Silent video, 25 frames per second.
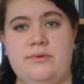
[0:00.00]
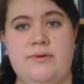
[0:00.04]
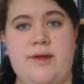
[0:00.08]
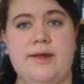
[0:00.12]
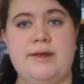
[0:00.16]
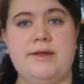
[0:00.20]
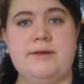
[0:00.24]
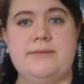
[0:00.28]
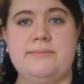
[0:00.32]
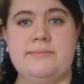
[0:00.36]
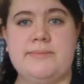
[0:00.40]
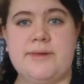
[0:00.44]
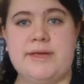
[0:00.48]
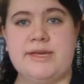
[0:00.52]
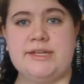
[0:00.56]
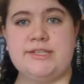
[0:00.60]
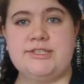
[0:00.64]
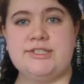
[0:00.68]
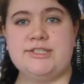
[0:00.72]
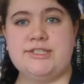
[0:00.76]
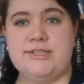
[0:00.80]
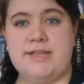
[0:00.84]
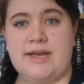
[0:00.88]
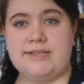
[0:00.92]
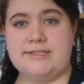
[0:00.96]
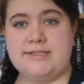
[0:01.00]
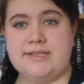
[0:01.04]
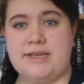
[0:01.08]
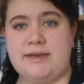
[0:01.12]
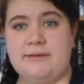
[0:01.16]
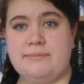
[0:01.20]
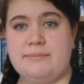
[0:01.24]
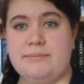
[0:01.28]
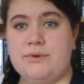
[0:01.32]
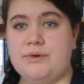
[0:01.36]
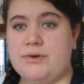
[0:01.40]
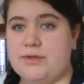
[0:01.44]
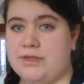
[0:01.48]
a random page in that
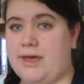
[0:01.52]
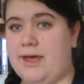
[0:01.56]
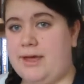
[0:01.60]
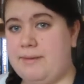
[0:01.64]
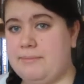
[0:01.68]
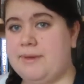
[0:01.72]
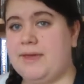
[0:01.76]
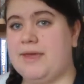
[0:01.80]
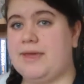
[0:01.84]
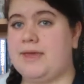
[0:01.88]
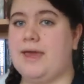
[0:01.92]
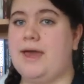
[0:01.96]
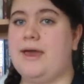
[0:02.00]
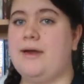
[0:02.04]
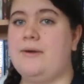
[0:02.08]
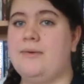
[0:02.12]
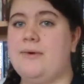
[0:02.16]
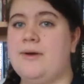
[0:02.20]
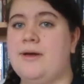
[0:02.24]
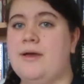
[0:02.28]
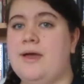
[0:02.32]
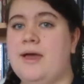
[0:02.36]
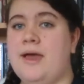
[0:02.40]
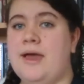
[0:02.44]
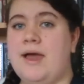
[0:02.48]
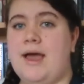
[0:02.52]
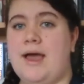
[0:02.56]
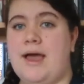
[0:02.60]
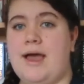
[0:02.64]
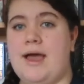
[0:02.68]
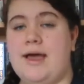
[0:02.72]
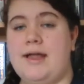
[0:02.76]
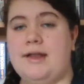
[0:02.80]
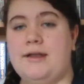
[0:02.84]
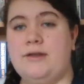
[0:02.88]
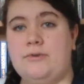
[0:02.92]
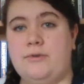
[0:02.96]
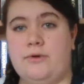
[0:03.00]
certain book that I pick out,
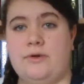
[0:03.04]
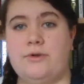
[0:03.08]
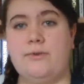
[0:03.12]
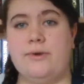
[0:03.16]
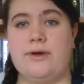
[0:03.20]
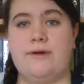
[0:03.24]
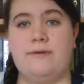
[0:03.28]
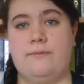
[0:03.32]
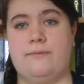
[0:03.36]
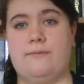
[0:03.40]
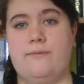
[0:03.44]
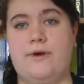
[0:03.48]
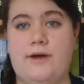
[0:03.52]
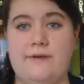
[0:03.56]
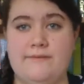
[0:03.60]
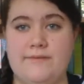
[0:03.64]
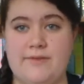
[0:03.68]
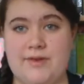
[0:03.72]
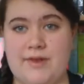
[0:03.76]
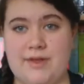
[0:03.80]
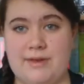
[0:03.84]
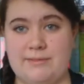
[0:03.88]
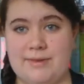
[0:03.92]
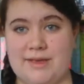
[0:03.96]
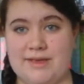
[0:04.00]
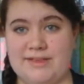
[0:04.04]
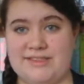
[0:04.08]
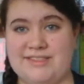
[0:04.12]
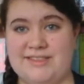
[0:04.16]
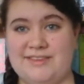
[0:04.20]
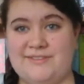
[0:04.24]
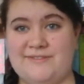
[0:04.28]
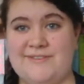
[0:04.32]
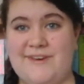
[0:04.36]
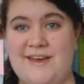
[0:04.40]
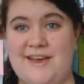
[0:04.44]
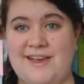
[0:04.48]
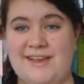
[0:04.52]
and who, whatever name I
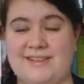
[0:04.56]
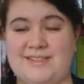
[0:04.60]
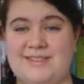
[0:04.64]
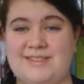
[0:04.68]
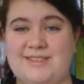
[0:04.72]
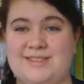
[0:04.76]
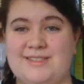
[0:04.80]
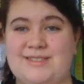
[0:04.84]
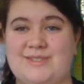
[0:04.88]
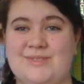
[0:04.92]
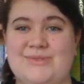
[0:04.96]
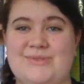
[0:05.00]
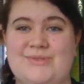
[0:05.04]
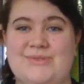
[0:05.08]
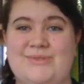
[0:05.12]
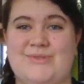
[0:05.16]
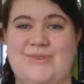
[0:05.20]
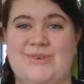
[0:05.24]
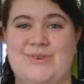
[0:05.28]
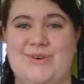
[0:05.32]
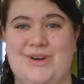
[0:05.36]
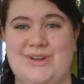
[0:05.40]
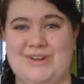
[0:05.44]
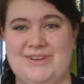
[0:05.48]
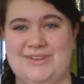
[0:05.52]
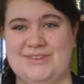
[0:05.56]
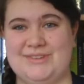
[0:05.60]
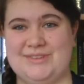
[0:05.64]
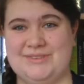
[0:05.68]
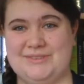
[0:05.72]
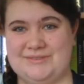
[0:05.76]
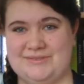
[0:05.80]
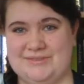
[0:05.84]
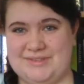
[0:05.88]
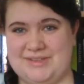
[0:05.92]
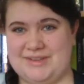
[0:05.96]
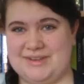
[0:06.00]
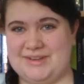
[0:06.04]
see first is the one
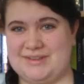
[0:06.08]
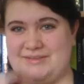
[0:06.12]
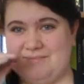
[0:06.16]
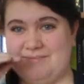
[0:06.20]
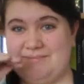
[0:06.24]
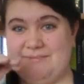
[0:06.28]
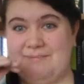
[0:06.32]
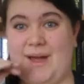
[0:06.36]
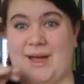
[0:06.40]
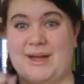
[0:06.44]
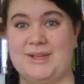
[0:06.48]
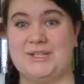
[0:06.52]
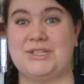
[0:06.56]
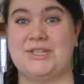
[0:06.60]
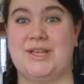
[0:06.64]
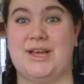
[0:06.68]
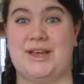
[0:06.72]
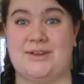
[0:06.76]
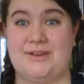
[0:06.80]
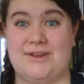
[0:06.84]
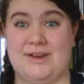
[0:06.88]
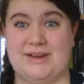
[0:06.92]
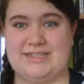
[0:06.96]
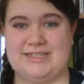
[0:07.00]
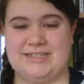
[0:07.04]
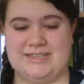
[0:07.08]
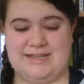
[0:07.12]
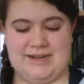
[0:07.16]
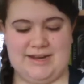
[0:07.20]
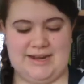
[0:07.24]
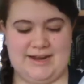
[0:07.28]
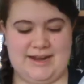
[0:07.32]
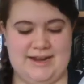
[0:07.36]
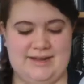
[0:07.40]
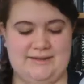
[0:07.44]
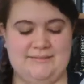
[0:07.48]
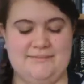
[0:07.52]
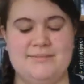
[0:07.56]
who's going to match that
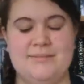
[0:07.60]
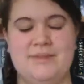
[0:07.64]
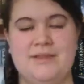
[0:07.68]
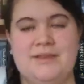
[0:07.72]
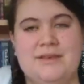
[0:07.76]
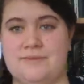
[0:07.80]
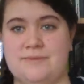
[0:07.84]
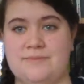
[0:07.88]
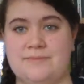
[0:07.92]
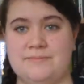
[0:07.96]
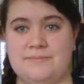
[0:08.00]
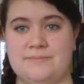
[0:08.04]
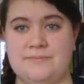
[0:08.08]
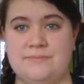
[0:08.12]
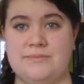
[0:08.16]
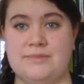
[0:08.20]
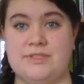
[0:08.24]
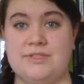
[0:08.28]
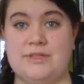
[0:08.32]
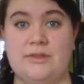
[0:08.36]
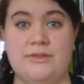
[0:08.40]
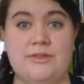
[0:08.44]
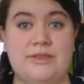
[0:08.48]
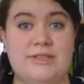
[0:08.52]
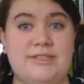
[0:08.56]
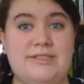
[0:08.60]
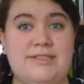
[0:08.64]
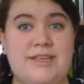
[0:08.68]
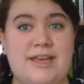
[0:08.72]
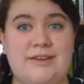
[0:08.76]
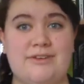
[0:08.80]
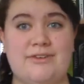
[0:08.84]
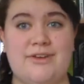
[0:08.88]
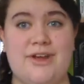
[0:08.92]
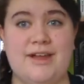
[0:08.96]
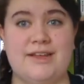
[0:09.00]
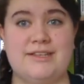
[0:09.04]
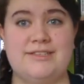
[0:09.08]
criteria. So there's
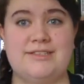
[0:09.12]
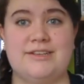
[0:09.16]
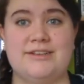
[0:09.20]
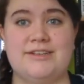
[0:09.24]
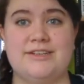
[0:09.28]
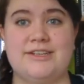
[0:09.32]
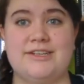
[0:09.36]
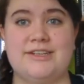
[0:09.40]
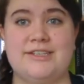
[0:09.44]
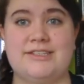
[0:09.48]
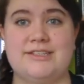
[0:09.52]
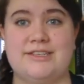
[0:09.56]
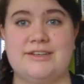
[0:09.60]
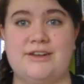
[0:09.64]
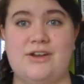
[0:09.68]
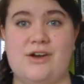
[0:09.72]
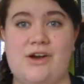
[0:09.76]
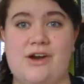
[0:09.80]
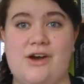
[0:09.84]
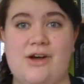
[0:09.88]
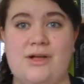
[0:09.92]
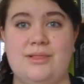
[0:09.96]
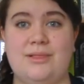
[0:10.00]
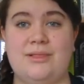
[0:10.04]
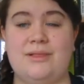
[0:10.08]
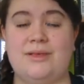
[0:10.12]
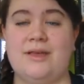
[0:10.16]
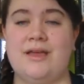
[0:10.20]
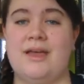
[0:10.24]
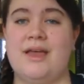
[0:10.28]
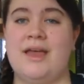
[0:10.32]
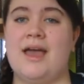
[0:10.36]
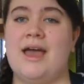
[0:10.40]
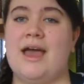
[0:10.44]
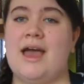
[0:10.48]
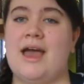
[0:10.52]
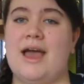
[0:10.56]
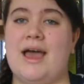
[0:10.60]
ten criterias in all,
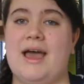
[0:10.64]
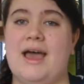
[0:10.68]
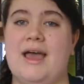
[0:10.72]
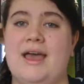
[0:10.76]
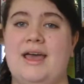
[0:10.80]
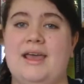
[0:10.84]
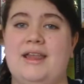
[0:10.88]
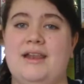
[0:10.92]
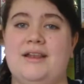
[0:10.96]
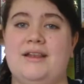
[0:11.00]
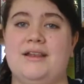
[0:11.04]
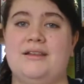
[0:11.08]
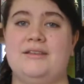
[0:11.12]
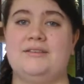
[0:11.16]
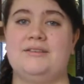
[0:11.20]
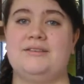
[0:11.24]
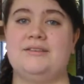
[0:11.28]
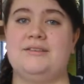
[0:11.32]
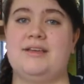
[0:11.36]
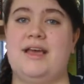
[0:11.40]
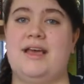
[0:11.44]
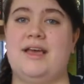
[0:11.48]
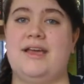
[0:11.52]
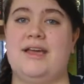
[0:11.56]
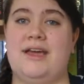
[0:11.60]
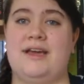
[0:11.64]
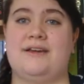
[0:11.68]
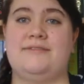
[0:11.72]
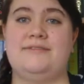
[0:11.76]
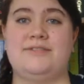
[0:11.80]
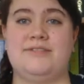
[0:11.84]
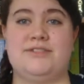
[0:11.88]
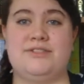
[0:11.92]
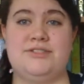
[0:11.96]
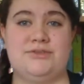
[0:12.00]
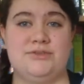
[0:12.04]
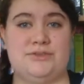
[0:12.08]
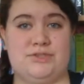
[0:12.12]
and I have
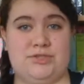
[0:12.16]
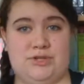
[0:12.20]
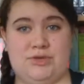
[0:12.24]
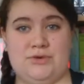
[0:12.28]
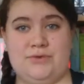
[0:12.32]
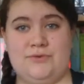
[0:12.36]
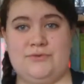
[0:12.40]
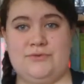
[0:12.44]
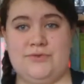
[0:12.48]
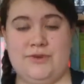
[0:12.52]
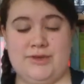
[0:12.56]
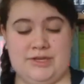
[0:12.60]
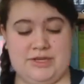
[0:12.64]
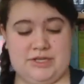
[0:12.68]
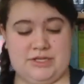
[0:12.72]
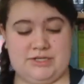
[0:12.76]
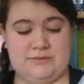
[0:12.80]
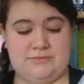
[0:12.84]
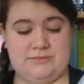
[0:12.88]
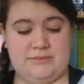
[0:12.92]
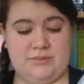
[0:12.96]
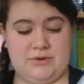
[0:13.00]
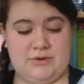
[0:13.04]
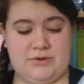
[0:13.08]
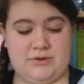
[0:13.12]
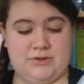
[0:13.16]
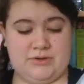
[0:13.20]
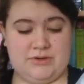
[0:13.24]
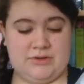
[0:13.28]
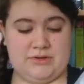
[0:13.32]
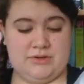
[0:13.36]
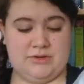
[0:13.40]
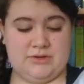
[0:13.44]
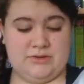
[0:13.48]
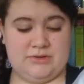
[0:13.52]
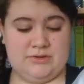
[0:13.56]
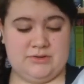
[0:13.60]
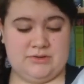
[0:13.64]
to do two for each book.
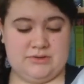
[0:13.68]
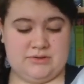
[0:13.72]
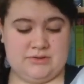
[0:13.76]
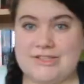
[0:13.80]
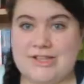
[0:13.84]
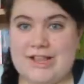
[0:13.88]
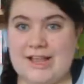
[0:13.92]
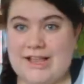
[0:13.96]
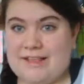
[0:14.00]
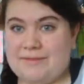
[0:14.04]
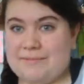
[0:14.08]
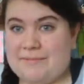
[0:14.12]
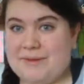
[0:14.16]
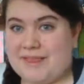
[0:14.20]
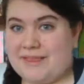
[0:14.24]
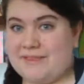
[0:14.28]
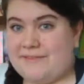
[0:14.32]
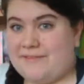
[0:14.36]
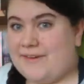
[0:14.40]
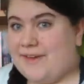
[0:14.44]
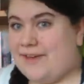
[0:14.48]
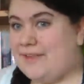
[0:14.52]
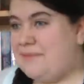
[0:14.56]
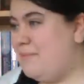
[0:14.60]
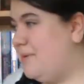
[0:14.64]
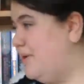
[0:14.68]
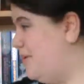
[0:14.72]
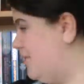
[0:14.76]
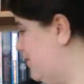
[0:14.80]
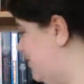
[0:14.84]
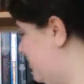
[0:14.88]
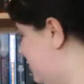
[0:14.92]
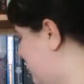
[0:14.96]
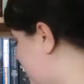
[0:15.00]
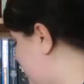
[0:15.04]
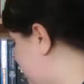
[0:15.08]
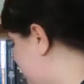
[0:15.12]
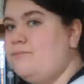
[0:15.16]
So let's pick the first book.